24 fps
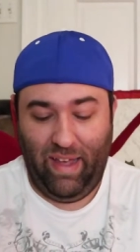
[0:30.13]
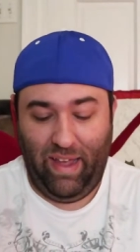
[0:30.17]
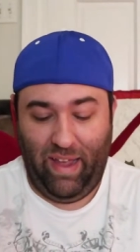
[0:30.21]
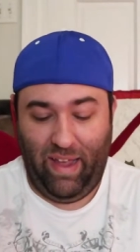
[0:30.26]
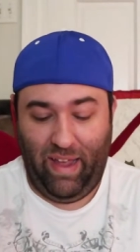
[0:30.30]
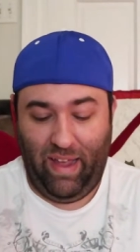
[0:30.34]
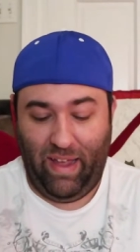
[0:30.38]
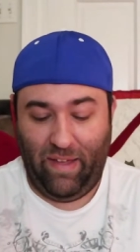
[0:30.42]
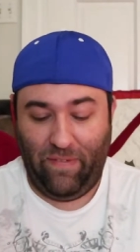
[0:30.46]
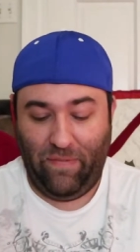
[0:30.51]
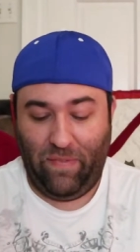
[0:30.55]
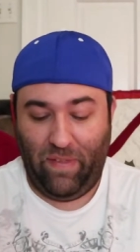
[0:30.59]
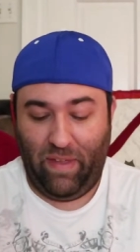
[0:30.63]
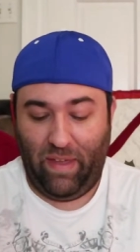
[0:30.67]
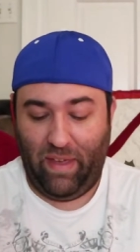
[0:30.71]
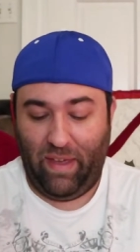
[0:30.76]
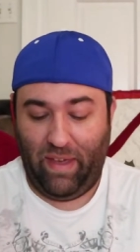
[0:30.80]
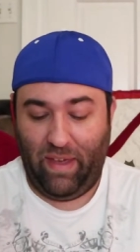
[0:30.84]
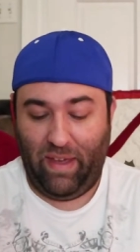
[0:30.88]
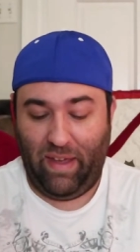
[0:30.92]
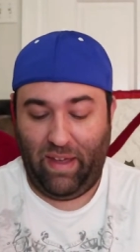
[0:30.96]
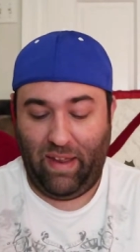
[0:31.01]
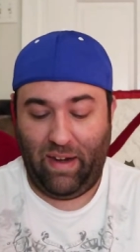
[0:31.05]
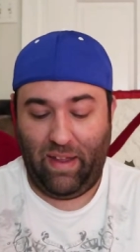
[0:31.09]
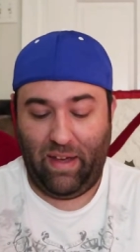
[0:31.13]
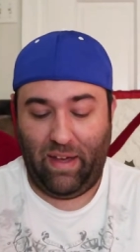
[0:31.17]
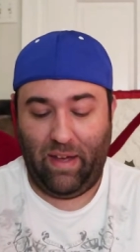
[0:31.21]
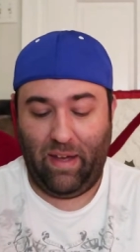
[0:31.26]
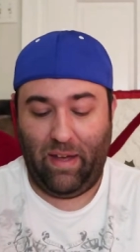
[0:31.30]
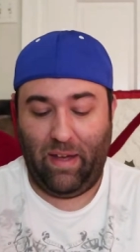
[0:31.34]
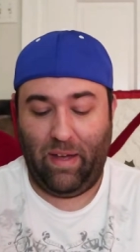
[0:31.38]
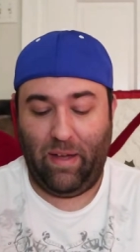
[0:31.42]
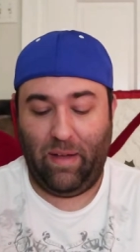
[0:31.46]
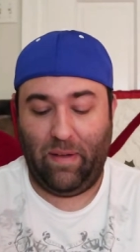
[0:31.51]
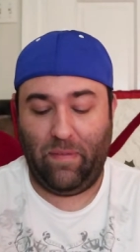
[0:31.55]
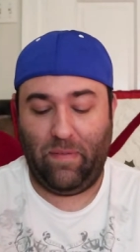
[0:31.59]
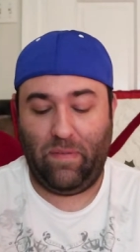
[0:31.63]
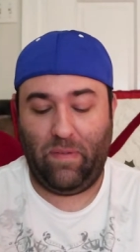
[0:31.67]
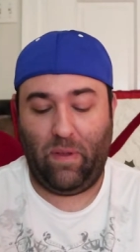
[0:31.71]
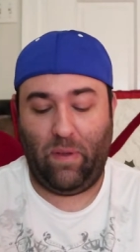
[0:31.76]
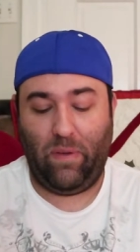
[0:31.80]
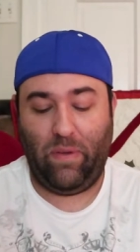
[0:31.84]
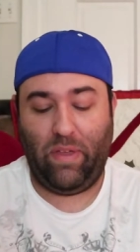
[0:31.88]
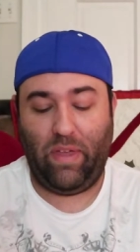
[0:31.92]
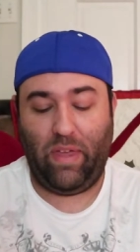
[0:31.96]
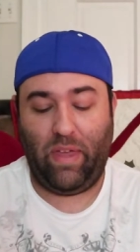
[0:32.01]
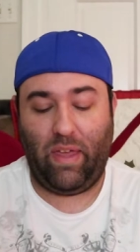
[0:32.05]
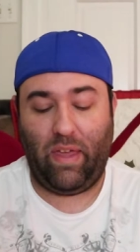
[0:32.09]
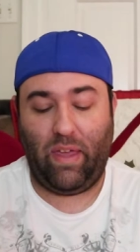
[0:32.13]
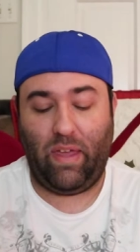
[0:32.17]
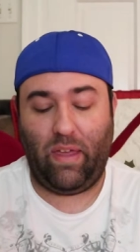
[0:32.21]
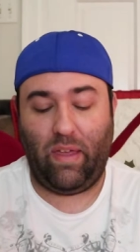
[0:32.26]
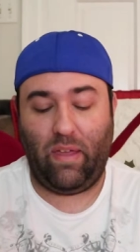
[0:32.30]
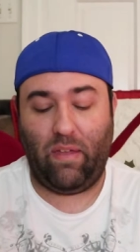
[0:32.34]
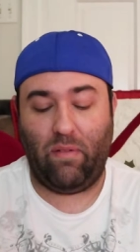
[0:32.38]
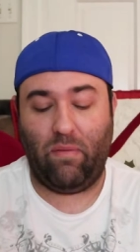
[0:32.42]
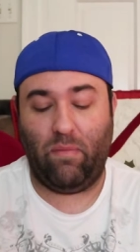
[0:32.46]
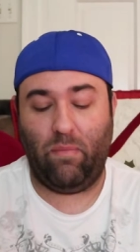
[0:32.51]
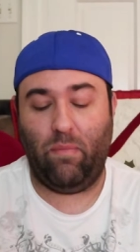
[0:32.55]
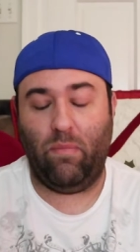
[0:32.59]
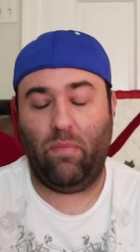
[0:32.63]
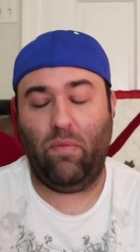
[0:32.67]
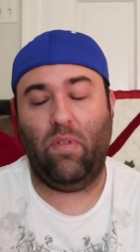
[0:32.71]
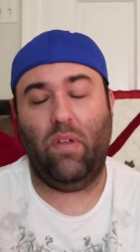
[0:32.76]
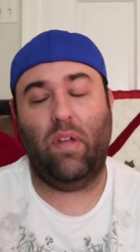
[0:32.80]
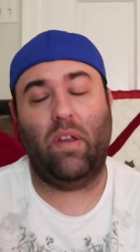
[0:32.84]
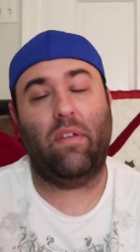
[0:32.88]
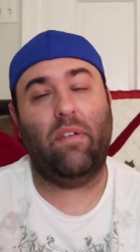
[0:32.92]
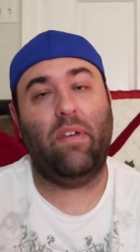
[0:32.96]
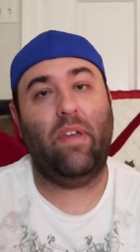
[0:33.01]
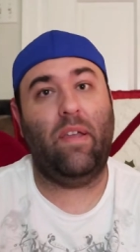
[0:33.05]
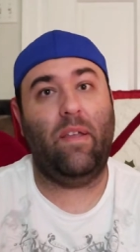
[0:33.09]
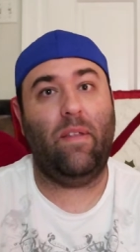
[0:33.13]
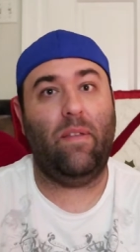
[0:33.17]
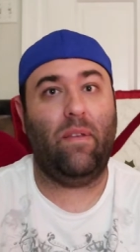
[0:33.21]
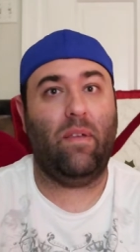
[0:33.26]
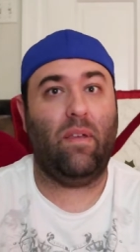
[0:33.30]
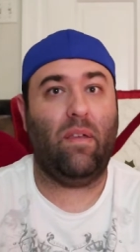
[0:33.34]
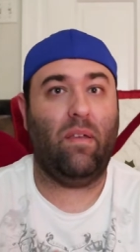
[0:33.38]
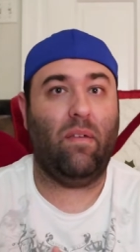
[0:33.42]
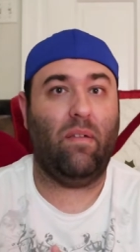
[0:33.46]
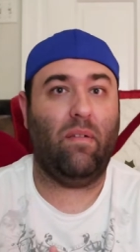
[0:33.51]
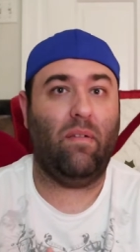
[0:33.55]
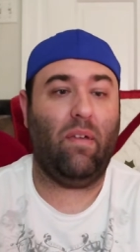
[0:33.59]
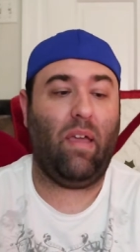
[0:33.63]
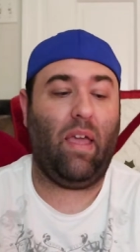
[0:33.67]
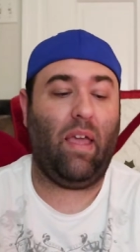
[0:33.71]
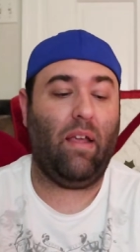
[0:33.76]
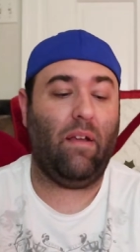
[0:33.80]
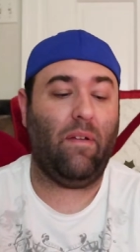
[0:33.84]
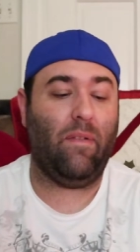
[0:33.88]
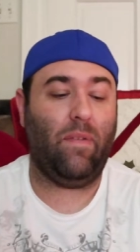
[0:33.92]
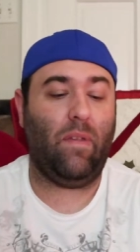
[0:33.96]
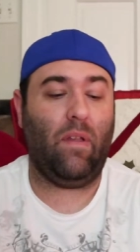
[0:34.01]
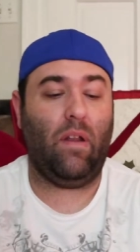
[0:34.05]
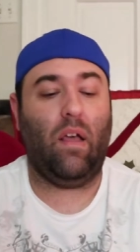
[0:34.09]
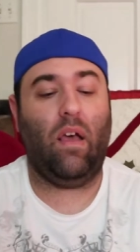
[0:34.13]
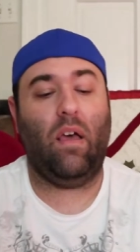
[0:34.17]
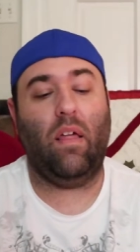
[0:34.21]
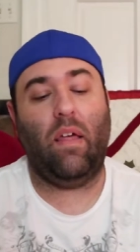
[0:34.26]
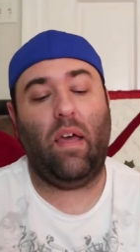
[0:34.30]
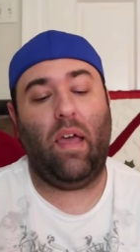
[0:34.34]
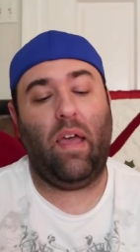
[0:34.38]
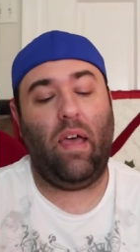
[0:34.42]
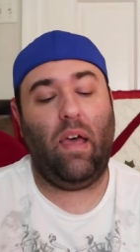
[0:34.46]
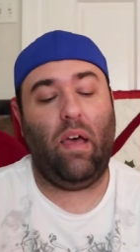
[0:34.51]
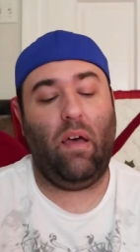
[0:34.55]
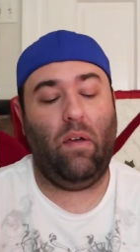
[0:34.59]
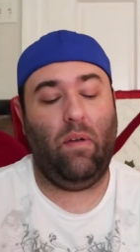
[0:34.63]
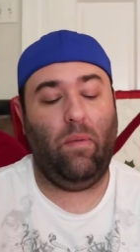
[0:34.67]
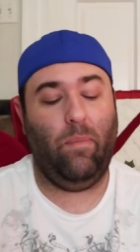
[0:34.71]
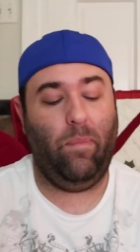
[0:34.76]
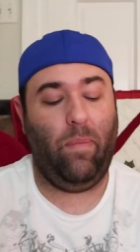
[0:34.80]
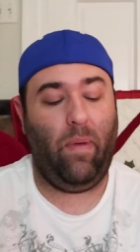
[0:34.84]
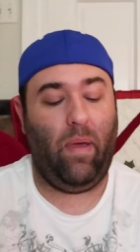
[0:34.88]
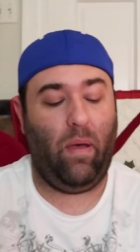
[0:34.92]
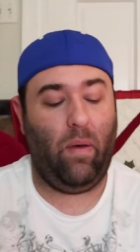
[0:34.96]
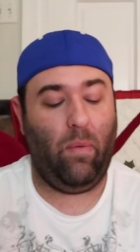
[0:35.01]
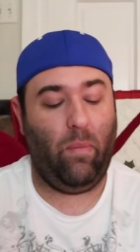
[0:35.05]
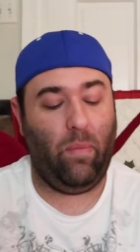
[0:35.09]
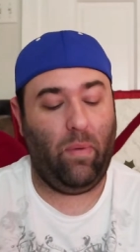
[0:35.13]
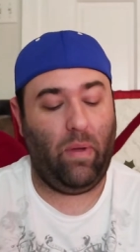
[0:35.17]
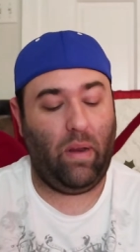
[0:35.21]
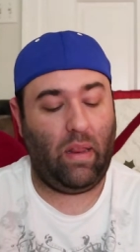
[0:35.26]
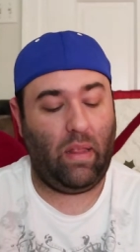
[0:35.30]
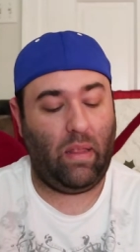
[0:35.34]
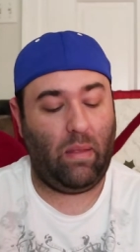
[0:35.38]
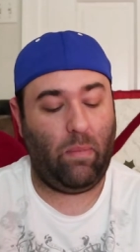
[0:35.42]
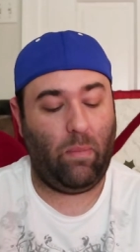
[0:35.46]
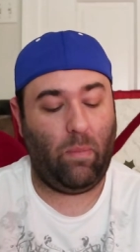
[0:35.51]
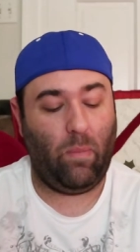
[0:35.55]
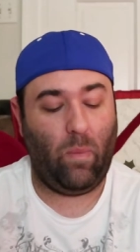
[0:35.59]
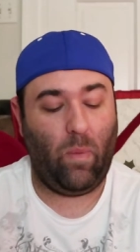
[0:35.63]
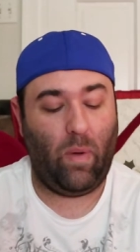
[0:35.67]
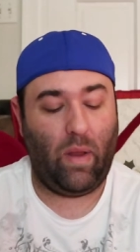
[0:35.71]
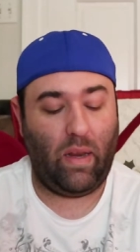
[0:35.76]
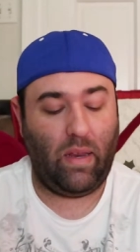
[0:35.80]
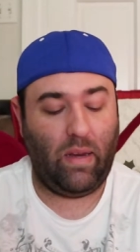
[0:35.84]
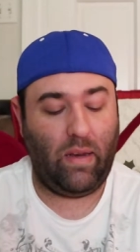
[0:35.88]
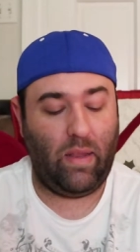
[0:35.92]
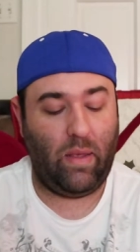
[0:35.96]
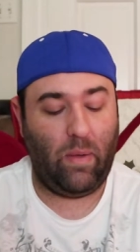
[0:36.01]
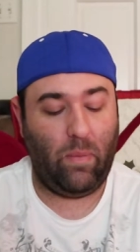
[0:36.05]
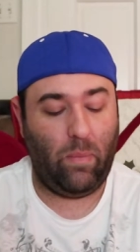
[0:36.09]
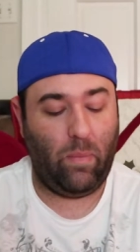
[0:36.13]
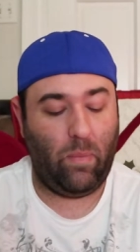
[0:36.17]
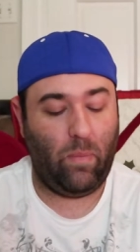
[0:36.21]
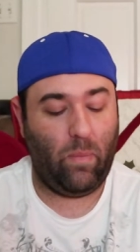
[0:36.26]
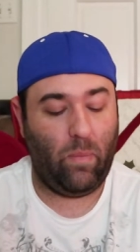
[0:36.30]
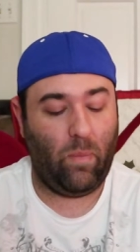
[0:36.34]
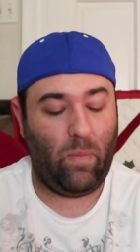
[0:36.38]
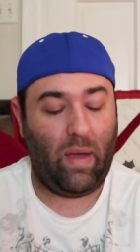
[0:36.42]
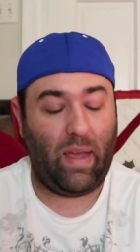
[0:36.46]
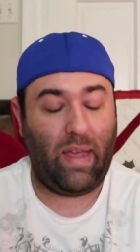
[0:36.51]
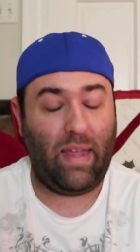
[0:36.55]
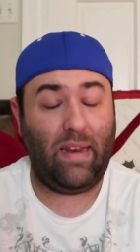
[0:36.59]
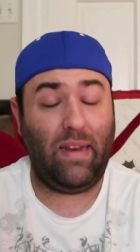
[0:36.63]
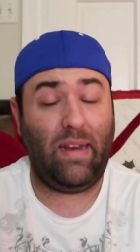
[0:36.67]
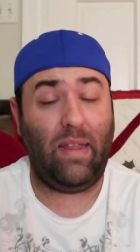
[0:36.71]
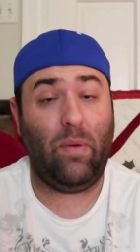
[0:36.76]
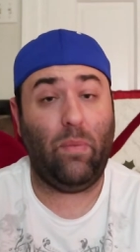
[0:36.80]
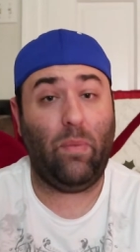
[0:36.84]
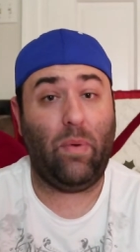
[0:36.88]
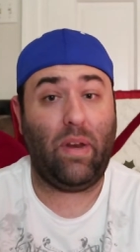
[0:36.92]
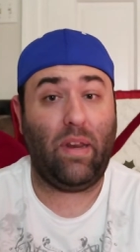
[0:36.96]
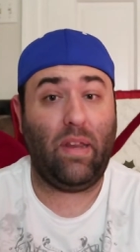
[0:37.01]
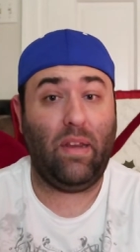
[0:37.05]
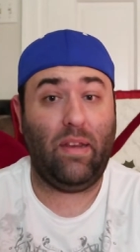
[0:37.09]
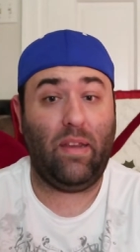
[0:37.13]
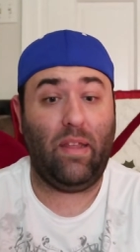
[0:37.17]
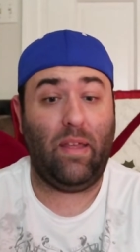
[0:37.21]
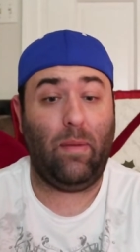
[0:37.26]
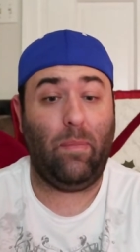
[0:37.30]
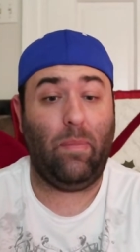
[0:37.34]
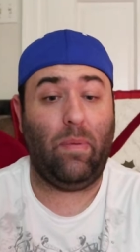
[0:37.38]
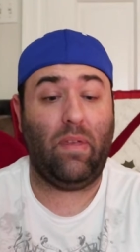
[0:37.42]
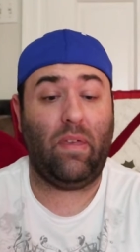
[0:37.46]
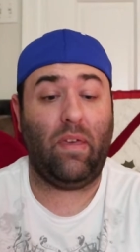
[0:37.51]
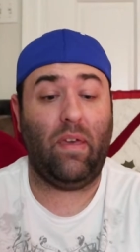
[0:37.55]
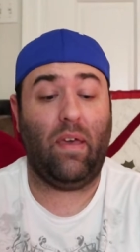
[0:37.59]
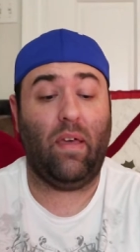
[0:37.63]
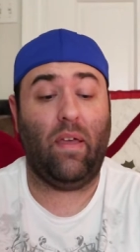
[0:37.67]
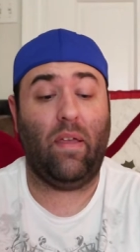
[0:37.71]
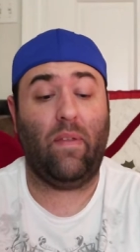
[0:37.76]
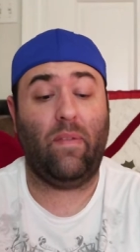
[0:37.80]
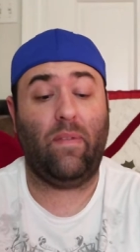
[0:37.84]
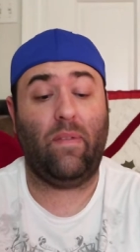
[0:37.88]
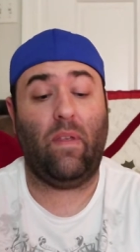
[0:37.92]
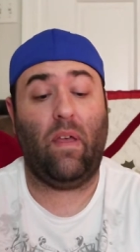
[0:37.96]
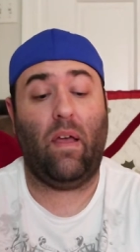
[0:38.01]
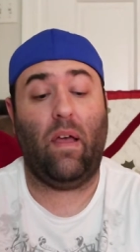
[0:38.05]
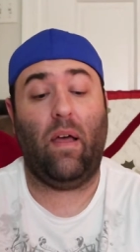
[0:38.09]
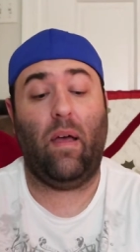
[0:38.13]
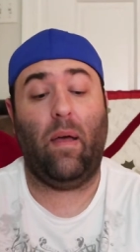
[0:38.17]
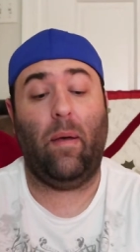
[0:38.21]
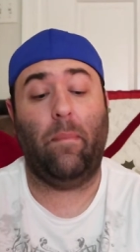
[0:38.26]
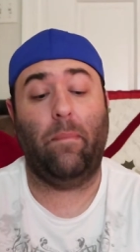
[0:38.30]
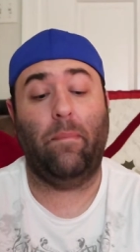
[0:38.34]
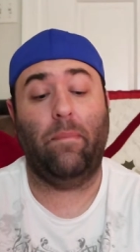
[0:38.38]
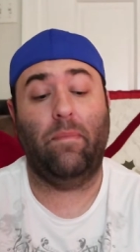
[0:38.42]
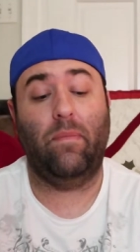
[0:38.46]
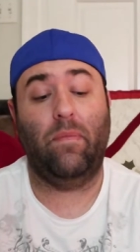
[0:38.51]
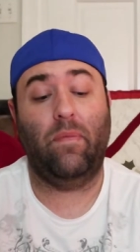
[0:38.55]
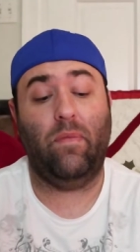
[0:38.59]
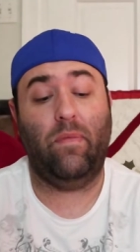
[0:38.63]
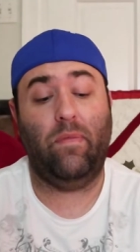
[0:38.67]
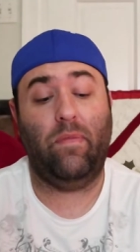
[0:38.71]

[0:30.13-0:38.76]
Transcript: And then, uh, so he literally airs it all out about what it, what he did, why he did what he did, because um,